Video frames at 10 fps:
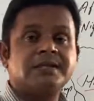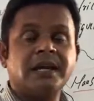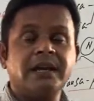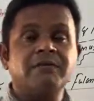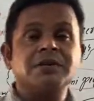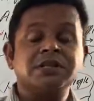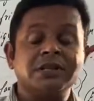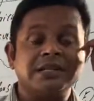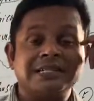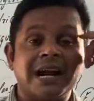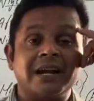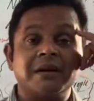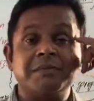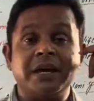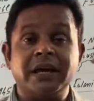in which they
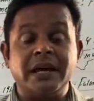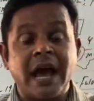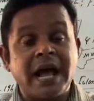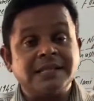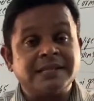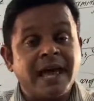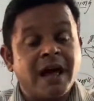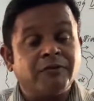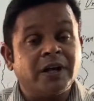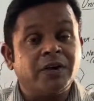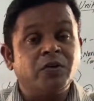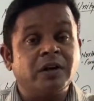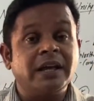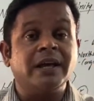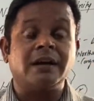started making, as they have the
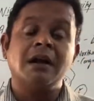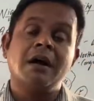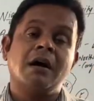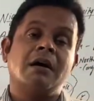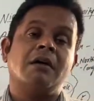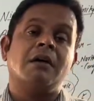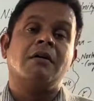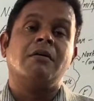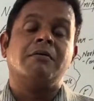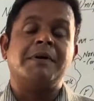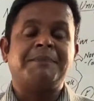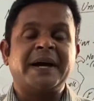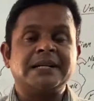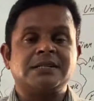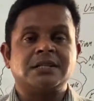nuclear
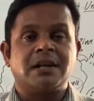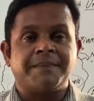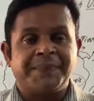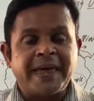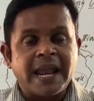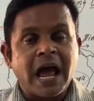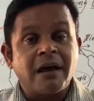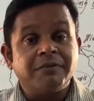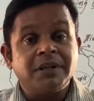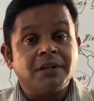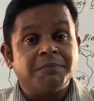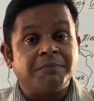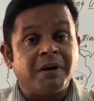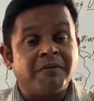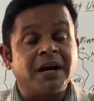weapons, they are having the
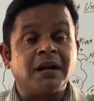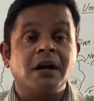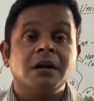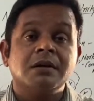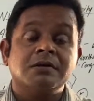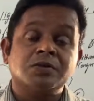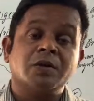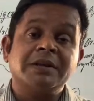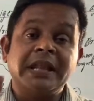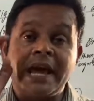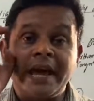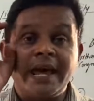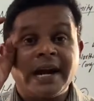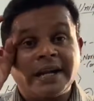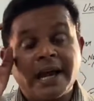power. So with
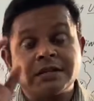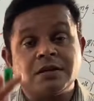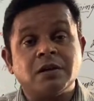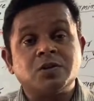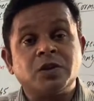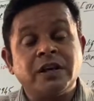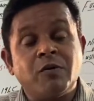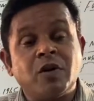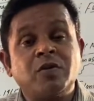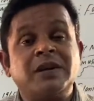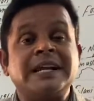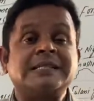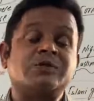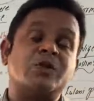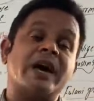air attacks also, they want to
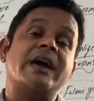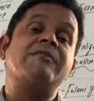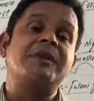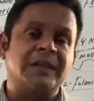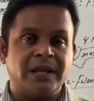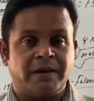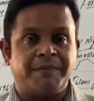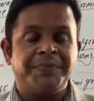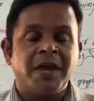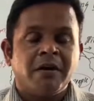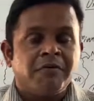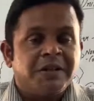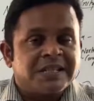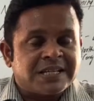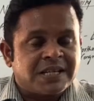destroy everything
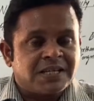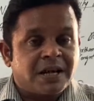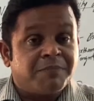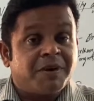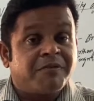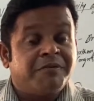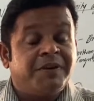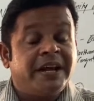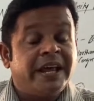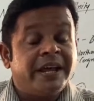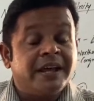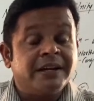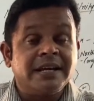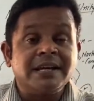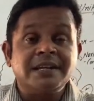with such type of
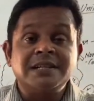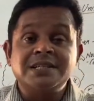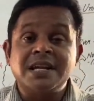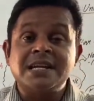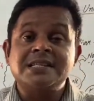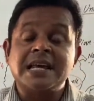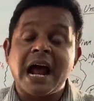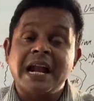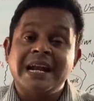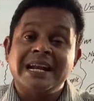dangerous and